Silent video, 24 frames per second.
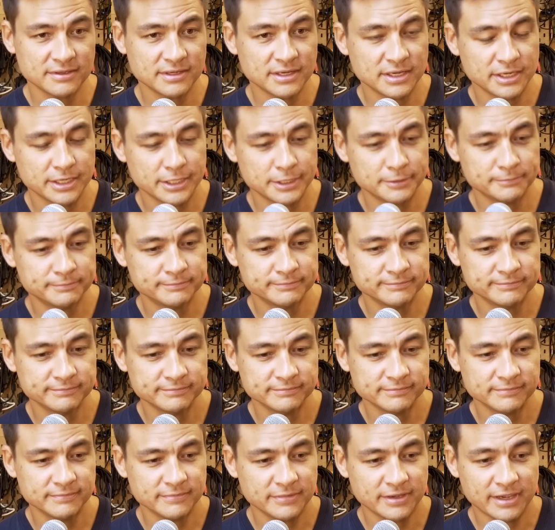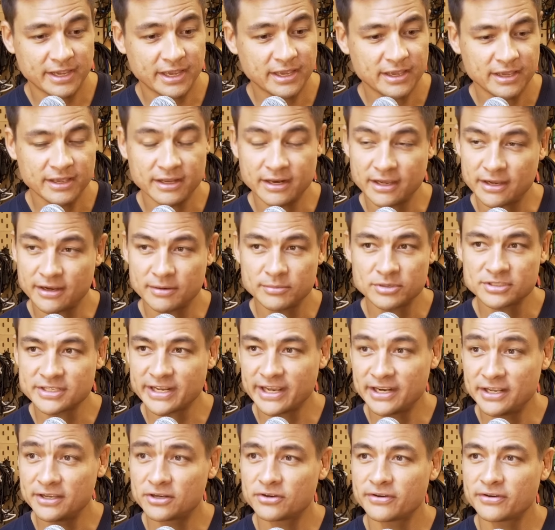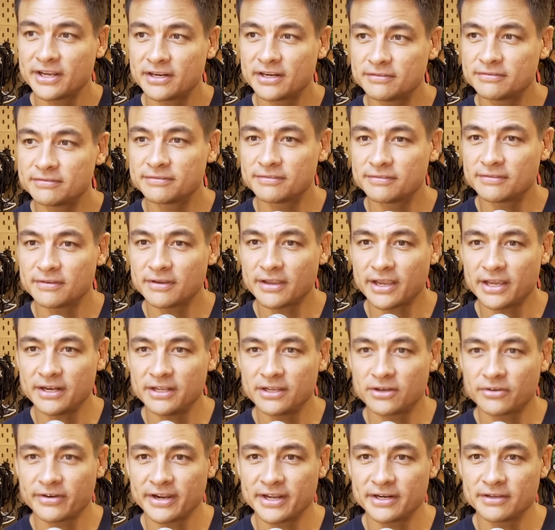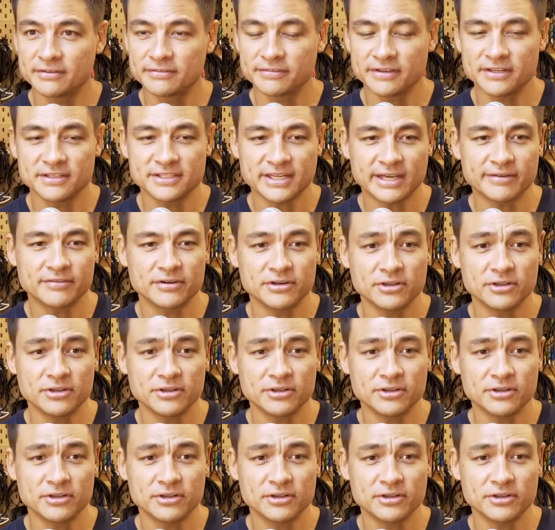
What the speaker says: almost any creative endeavor,